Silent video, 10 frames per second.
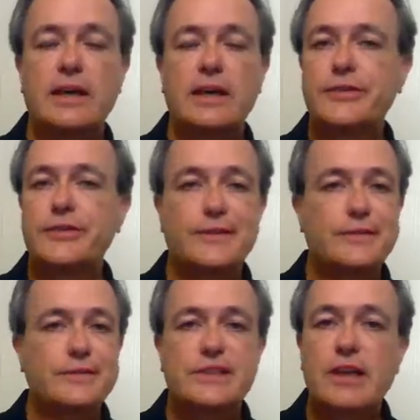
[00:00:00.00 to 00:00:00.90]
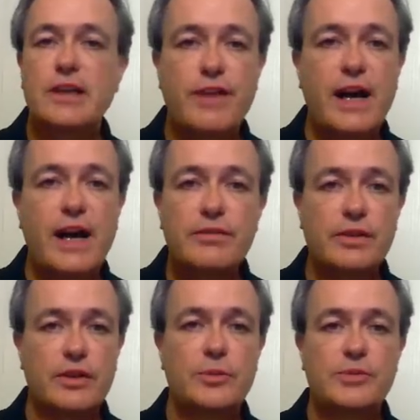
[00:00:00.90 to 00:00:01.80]
You can stuff
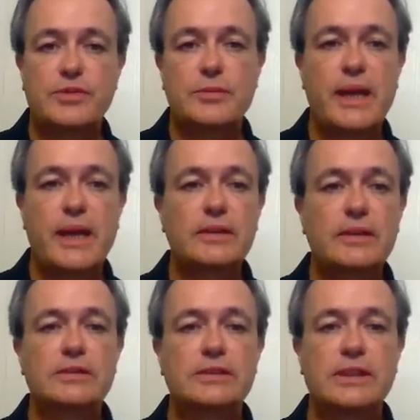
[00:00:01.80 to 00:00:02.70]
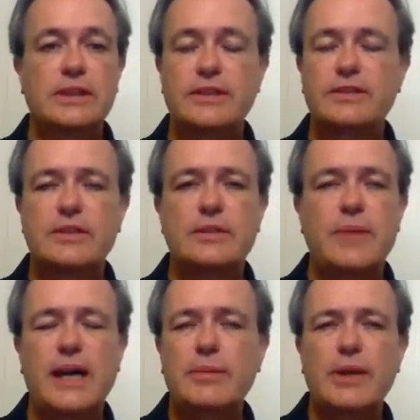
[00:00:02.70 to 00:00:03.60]
envelopes for mailers. There's
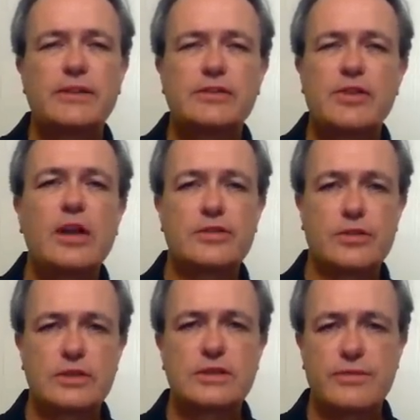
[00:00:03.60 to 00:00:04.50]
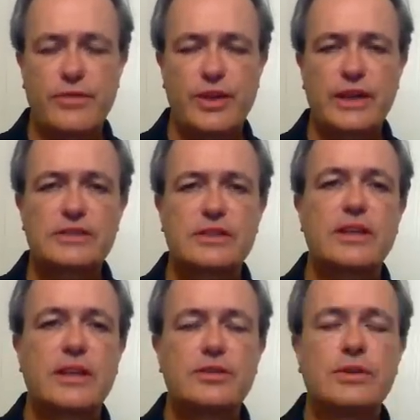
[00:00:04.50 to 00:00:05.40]
all sorts of things
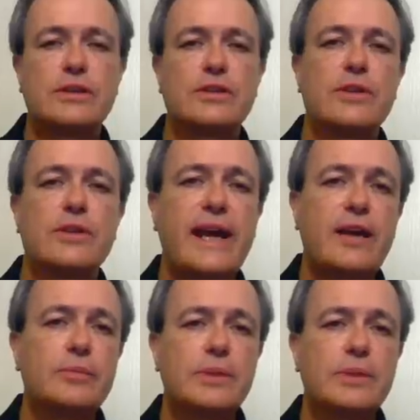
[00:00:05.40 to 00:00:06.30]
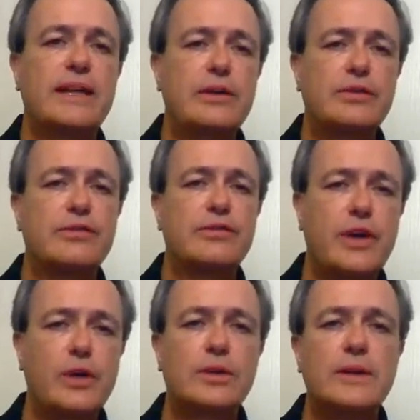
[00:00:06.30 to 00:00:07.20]
that you can do to help get out the
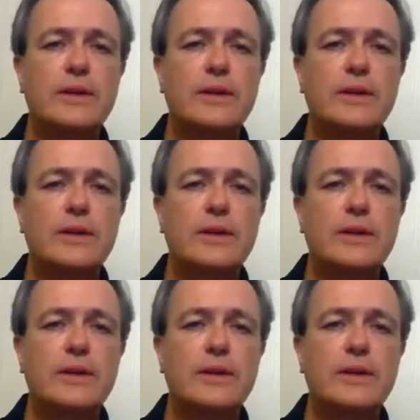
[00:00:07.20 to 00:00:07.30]
vote.